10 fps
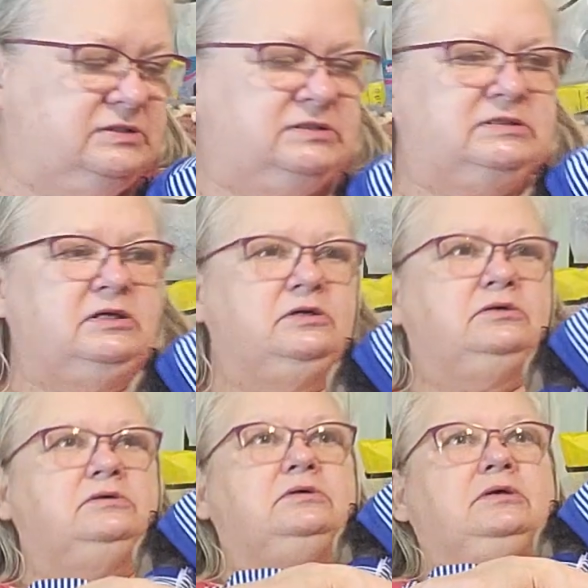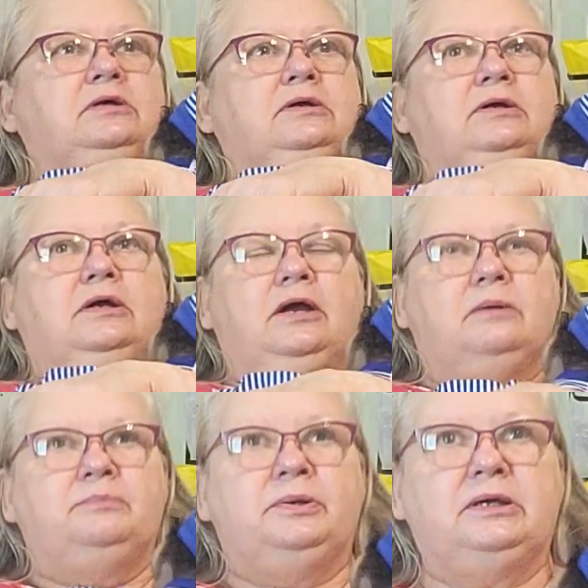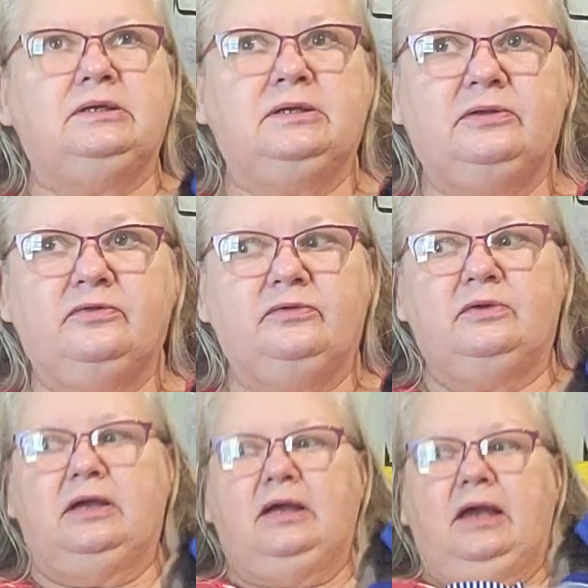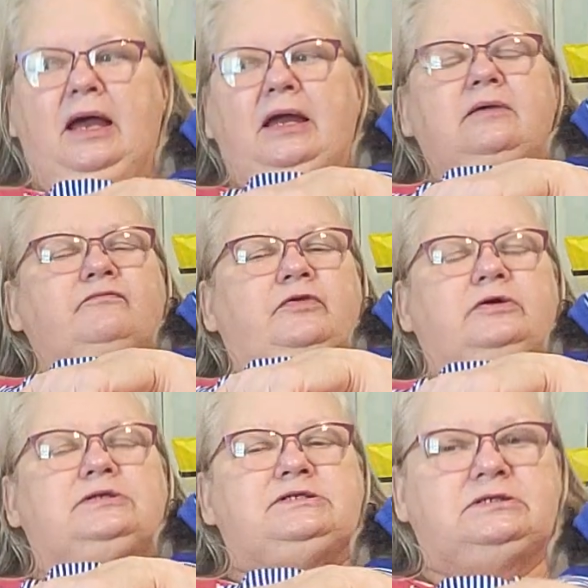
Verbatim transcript: so, but I am very